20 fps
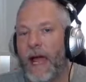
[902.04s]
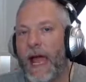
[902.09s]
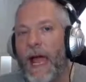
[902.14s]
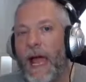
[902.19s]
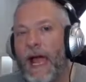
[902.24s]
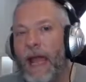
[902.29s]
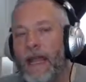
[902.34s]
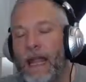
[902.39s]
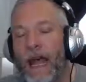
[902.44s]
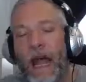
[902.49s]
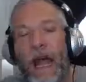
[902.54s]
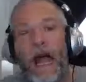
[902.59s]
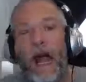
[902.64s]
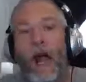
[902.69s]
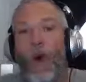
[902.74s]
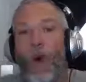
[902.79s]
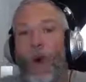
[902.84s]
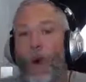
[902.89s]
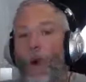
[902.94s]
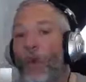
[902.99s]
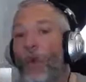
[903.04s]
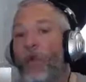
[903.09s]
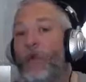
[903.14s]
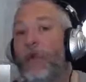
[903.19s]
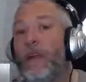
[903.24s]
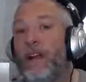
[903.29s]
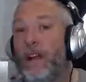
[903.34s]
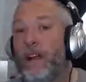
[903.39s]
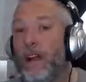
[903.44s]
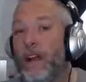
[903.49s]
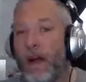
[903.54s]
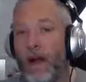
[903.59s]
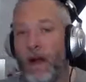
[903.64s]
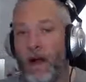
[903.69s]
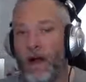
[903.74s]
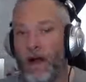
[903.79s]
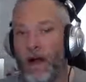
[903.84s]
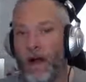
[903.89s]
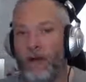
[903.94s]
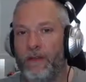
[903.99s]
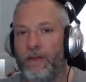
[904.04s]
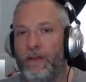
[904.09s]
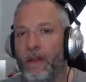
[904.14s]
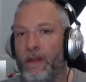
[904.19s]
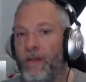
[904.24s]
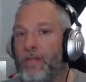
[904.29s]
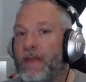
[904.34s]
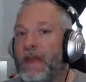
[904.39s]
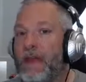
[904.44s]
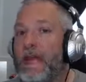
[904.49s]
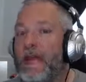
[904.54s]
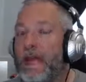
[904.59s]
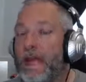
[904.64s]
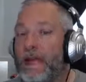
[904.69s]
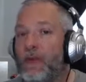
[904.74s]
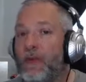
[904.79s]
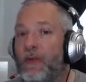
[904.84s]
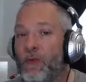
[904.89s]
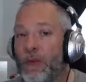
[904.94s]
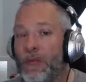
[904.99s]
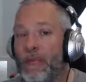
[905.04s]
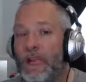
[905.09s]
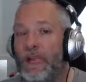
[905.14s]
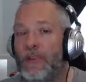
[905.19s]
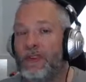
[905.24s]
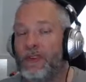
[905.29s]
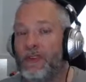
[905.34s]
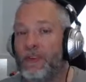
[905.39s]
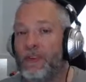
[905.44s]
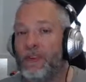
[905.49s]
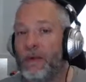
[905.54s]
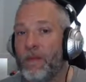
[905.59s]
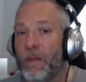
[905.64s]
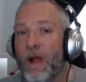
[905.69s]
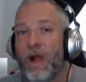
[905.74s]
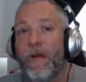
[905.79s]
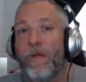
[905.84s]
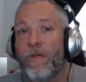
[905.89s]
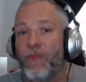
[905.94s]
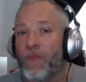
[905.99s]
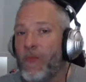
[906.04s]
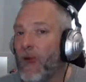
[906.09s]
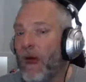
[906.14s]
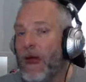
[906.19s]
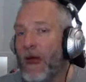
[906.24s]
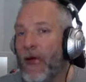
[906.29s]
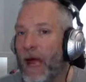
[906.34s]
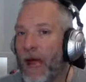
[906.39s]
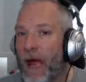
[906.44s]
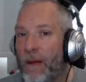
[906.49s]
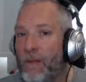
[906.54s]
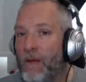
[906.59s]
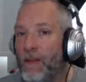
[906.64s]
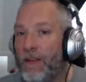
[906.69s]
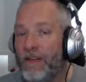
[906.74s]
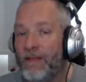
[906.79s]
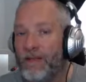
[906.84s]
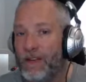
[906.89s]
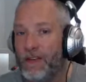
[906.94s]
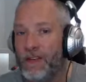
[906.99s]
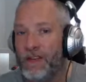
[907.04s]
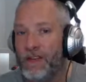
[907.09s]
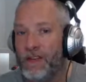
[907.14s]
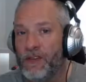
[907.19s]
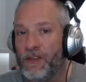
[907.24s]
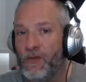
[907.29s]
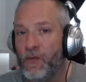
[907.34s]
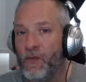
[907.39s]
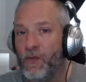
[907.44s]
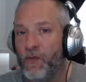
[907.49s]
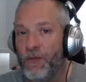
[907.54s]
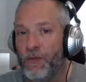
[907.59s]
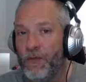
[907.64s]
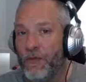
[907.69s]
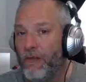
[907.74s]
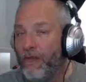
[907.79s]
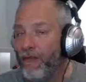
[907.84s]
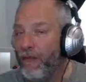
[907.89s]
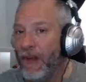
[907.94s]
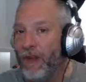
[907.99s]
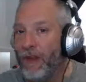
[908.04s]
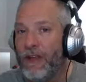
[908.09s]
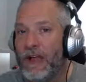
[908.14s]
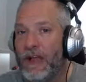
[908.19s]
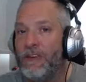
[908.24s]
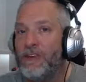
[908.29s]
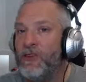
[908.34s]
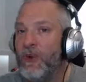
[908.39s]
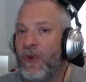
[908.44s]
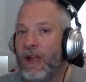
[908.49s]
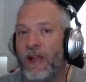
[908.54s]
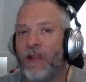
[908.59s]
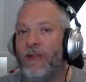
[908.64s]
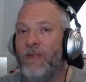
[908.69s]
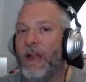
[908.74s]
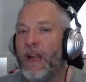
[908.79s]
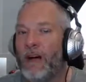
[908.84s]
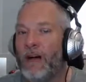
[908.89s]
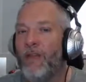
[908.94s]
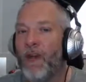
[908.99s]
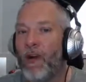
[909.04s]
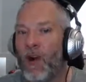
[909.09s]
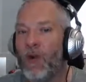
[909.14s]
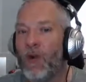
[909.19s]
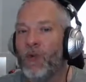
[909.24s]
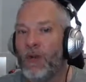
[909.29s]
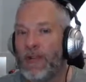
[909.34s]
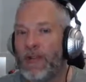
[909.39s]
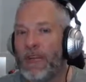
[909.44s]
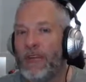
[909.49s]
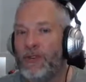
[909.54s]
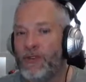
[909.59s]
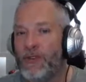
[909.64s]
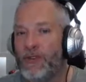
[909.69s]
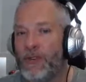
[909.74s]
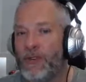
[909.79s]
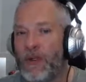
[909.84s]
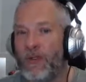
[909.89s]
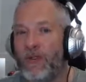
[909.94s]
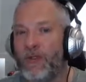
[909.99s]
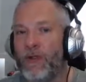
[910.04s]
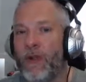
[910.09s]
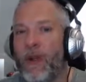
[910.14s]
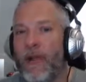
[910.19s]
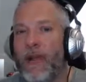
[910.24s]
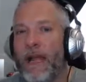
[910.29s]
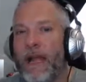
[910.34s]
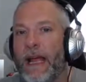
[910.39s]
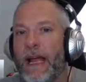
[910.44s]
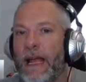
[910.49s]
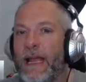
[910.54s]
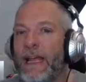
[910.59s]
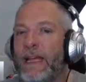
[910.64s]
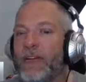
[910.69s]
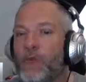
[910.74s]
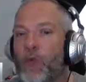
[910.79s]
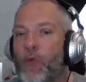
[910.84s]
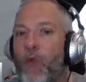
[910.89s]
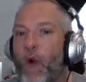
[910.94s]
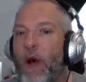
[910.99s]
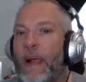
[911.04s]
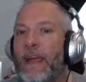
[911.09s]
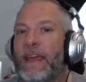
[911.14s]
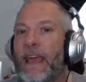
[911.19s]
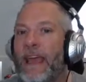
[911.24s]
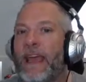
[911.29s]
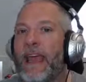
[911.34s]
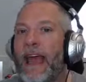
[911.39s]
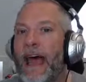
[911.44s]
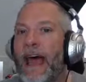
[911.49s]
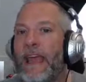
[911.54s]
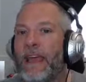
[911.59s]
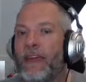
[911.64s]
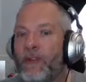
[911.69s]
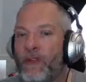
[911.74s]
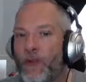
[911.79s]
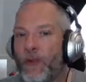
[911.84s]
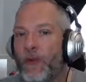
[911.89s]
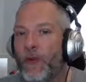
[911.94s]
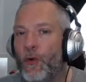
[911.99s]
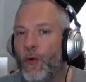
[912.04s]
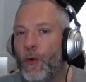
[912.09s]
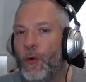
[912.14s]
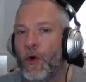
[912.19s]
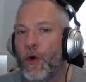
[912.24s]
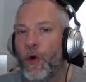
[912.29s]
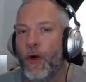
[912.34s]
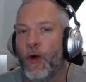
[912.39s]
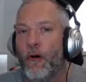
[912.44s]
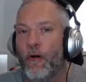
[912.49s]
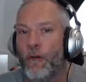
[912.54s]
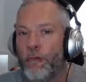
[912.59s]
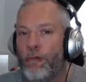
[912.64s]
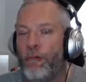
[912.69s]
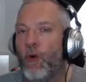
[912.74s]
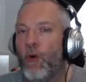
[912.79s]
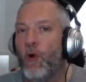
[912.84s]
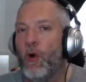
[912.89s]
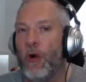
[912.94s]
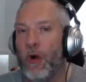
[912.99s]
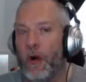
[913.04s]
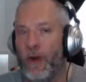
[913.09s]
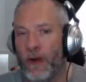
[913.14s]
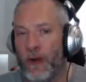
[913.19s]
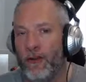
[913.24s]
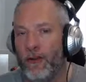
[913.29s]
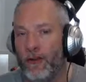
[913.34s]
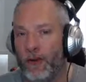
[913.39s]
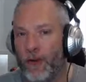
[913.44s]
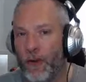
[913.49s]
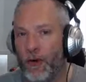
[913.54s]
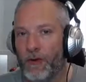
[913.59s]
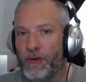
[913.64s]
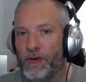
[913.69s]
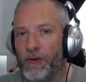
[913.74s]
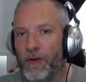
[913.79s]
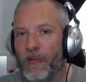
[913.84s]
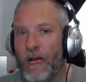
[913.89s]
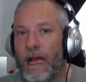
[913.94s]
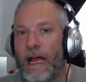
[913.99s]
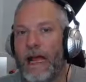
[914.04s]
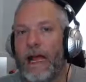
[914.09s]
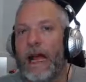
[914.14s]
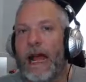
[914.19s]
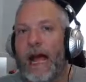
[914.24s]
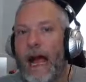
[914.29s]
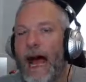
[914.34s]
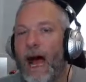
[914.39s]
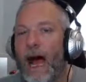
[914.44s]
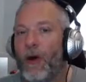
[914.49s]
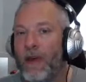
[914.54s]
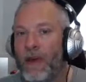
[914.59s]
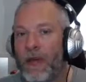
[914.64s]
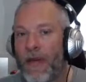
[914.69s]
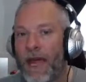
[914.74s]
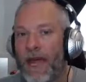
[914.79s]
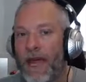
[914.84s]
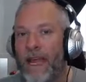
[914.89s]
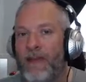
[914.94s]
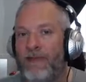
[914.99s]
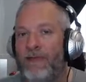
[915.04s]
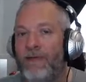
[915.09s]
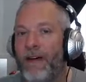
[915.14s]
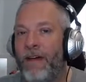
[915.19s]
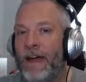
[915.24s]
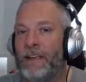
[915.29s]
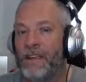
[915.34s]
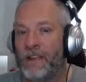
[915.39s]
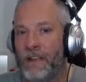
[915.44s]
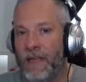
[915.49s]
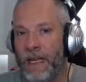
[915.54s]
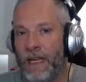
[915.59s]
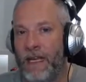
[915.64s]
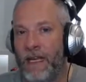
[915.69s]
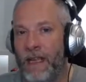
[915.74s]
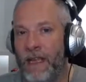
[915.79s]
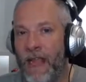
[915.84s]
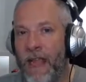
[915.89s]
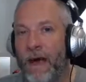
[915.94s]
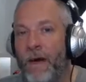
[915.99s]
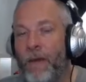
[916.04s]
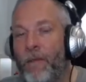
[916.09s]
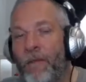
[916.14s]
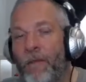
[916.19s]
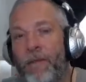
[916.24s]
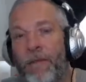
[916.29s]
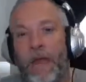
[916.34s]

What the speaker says: And really, to me, in a relationship, I believe that this is the foundational element of all relationships, is what can I do for another person? How can I invest in them?